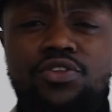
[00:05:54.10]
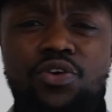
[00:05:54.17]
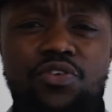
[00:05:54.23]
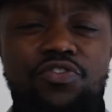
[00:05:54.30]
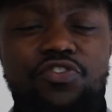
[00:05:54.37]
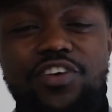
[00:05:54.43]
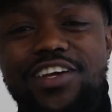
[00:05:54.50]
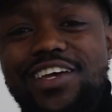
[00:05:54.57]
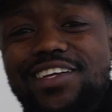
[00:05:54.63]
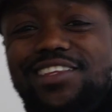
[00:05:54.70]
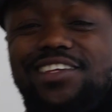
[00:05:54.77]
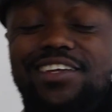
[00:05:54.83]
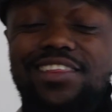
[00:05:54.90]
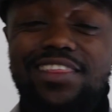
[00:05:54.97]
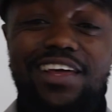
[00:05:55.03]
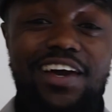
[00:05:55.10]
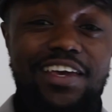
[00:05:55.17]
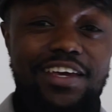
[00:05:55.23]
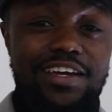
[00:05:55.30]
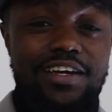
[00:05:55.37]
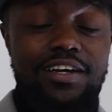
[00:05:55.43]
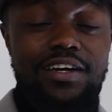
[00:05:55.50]
Don't forget to
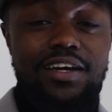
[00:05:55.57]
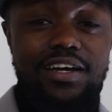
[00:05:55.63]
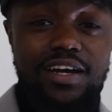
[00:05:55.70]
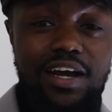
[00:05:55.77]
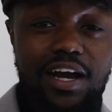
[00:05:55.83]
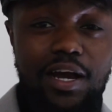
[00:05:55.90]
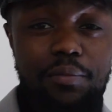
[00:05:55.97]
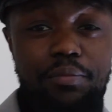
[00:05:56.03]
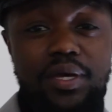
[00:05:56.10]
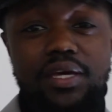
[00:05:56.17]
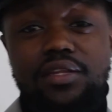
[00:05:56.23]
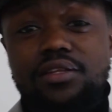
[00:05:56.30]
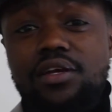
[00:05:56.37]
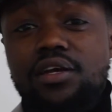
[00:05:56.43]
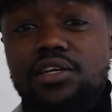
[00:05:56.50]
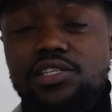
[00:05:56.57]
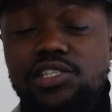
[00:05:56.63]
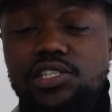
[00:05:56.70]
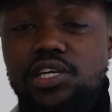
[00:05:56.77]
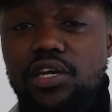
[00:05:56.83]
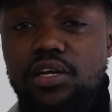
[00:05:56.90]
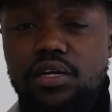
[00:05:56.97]
like, comment,
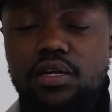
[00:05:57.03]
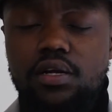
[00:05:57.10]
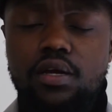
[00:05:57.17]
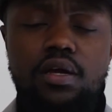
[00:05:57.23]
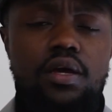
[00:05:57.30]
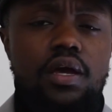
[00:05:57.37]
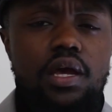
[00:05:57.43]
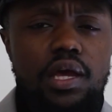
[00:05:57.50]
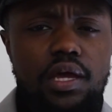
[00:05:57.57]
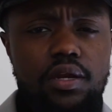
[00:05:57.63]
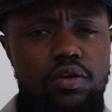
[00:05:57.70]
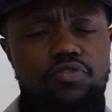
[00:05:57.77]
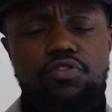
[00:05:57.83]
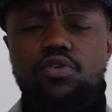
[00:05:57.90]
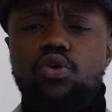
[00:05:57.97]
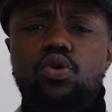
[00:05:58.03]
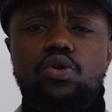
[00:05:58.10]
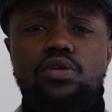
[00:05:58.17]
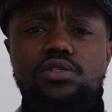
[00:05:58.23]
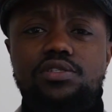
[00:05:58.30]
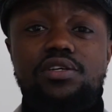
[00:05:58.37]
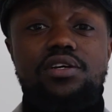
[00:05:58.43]
share, and of
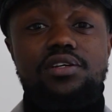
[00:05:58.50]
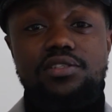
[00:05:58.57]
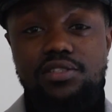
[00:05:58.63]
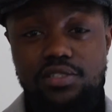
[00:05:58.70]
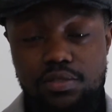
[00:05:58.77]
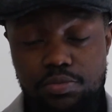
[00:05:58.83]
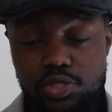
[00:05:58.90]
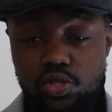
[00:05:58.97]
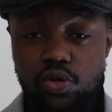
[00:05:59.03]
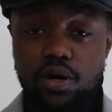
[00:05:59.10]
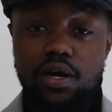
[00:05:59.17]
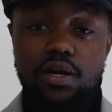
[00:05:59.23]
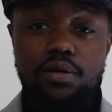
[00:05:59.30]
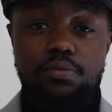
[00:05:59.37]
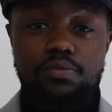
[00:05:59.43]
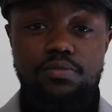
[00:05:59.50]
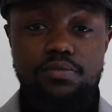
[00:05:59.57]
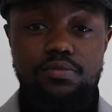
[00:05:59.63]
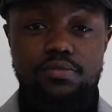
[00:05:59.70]
course, subscribe.